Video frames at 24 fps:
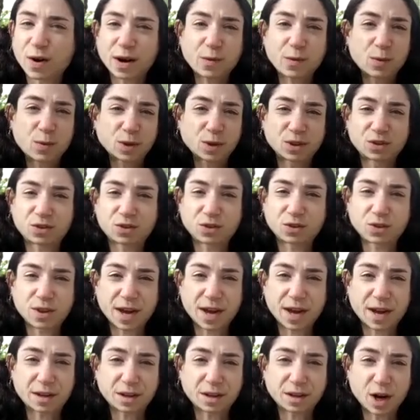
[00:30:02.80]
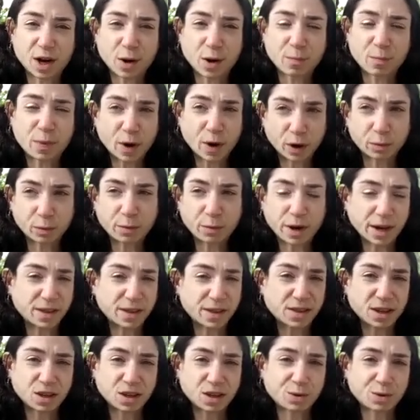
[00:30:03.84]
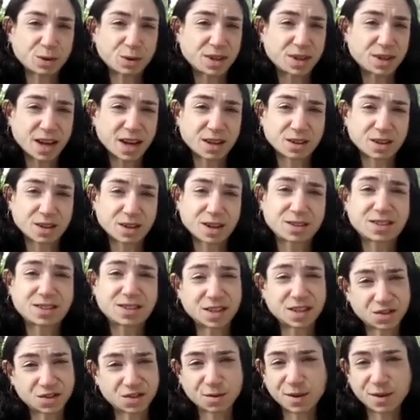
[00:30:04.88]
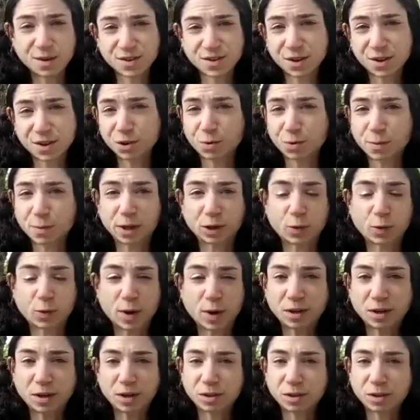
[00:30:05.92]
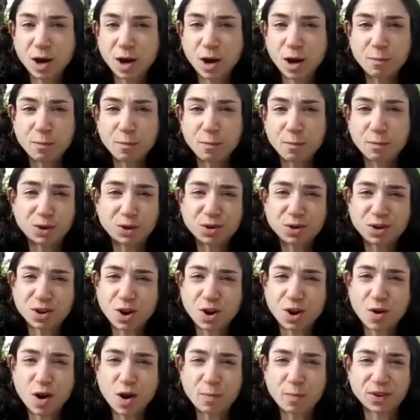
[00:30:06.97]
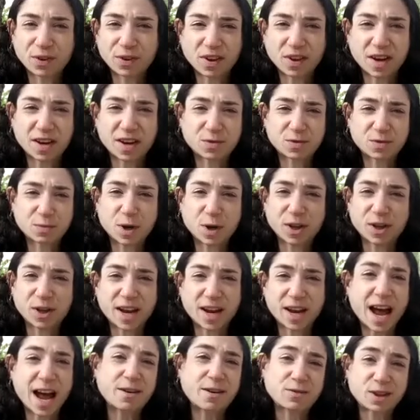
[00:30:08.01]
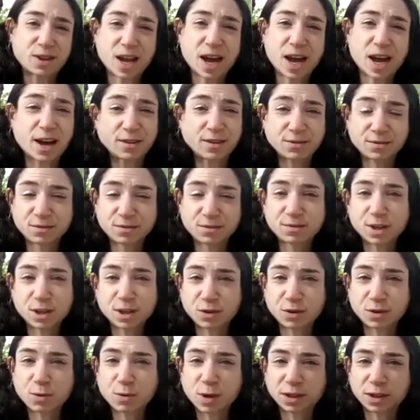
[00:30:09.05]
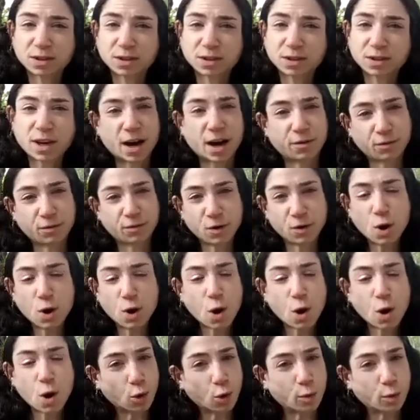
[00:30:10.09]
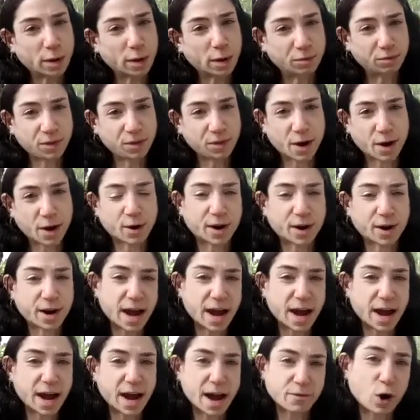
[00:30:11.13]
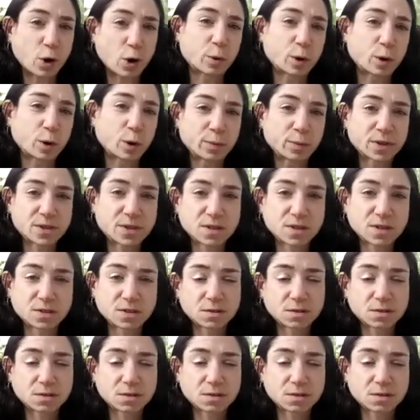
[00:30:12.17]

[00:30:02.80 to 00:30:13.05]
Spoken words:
I wouldn't do that. Bear in mind that you would get a denser result no matter what, but you could go up as high as probably half and half if you wanted, half whole wheat flour, half all-purpose.